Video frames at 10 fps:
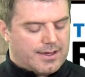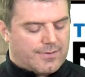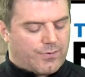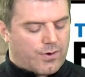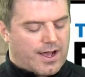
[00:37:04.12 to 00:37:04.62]

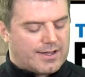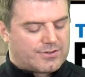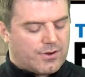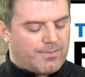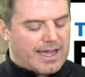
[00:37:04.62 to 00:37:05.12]
for high
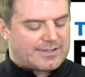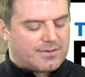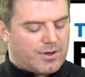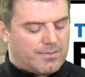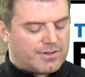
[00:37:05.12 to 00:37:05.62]
school
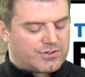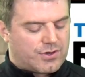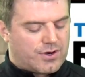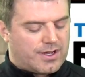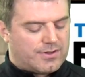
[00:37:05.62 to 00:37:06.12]
basketball,
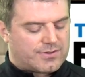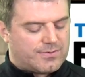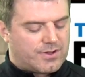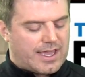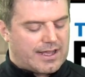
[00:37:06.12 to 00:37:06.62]
Missouri, let's
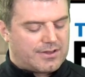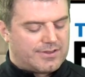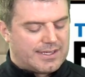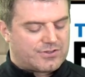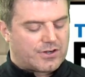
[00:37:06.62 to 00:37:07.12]
look at
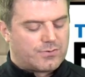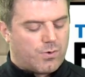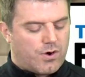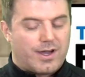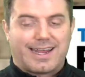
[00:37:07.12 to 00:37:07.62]
District
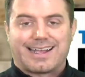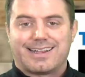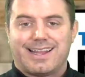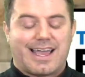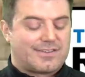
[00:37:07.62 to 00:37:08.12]
1 in
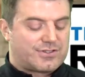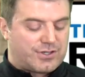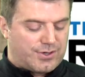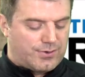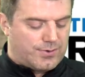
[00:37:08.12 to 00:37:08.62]
Class
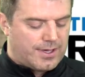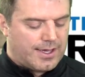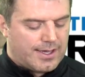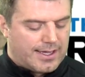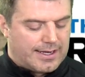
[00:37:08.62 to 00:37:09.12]
2.
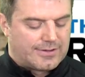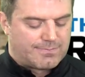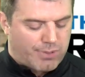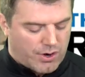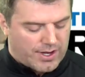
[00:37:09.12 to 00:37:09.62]
It is
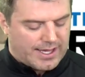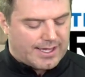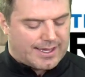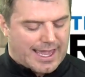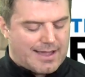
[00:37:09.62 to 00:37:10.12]

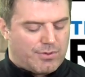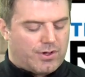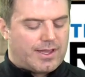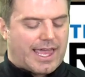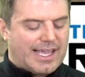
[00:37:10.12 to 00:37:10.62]
Bernie,
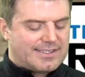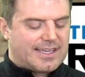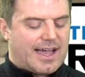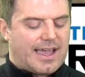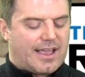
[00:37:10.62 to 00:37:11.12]
Campbell,
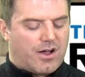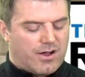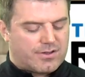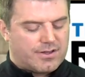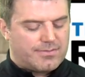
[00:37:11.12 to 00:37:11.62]
Hayti,
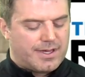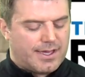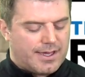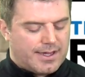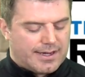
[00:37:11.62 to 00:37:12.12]
Holcomb,
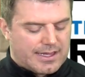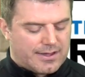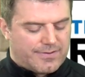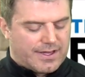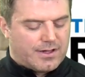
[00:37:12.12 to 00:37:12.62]

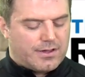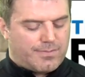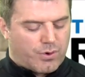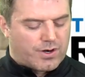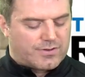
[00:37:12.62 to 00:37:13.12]
Neelyville,
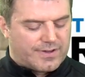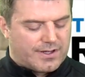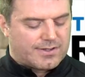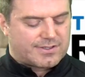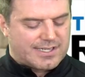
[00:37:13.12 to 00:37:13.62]

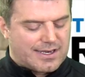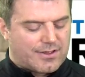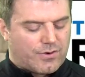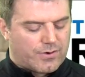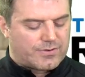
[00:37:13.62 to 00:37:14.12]
Portageville, Zenith,
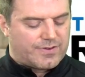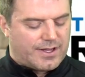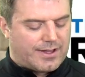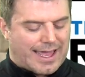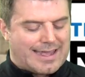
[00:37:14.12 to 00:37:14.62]

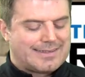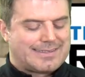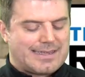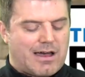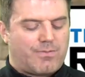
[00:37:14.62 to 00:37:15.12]
Hornersville, and
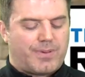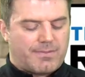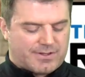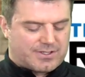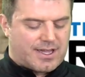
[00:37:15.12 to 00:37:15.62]
South
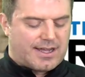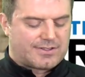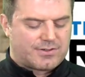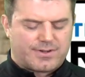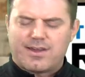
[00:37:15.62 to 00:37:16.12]
Penobscot.
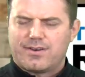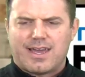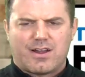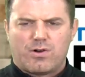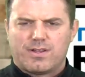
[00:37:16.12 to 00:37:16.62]
So
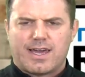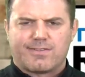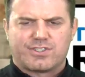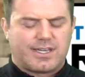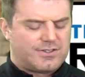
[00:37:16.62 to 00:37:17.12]
not a whole lot
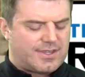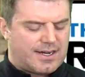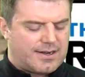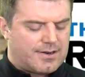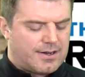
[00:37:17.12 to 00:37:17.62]
of change
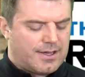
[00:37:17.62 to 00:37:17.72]
there.